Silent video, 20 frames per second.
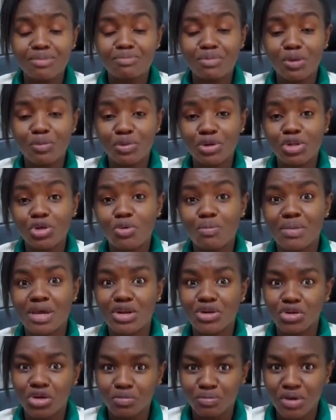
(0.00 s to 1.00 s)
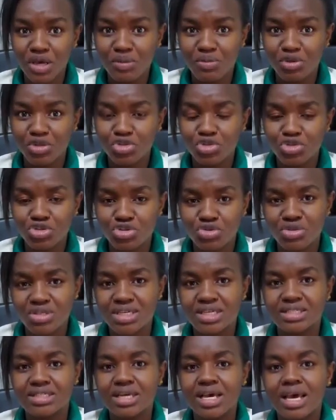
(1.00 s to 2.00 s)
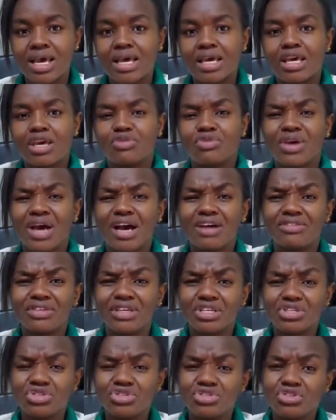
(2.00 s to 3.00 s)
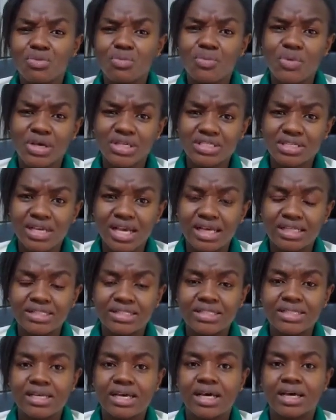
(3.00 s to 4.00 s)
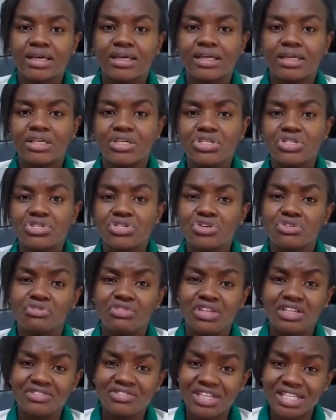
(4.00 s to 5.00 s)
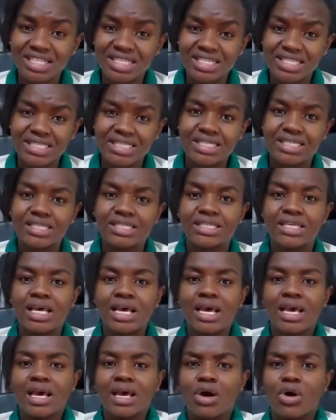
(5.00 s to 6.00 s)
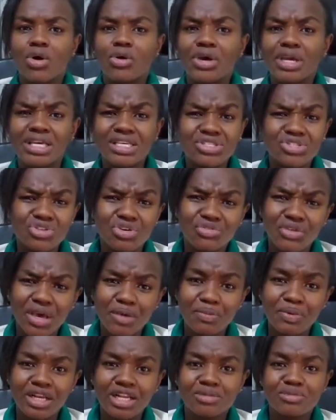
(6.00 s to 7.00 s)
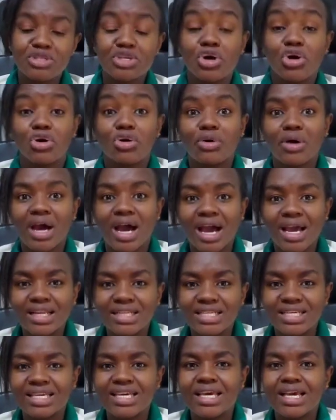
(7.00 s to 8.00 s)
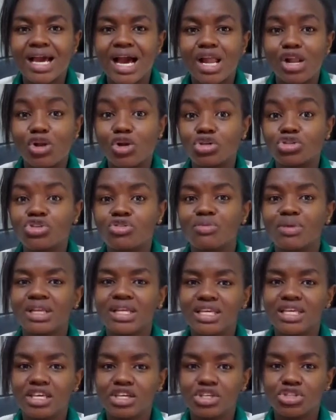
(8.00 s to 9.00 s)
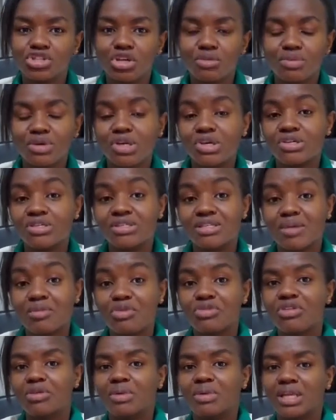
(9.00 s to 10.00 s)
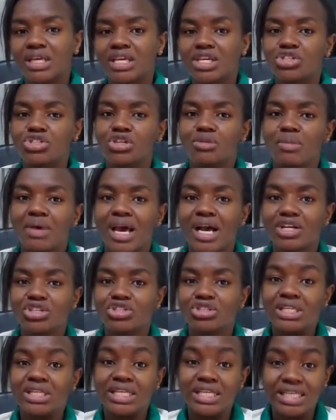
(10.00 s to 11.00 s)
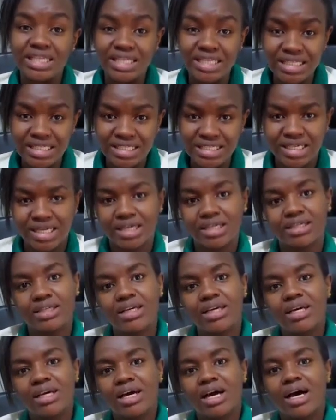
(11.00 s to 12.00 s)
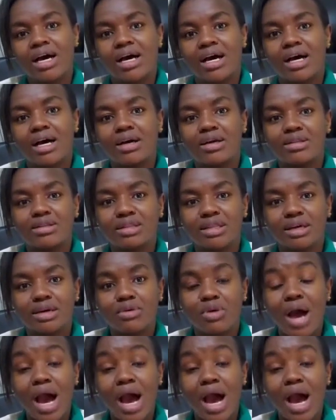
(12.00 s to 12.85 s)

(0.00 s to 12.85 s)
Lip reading: People who may not be able to use it, if you have history of breast cancer, history of liver disease, or history of epilepsy, or taking a lot of medication, because some of the medication may actually hinder the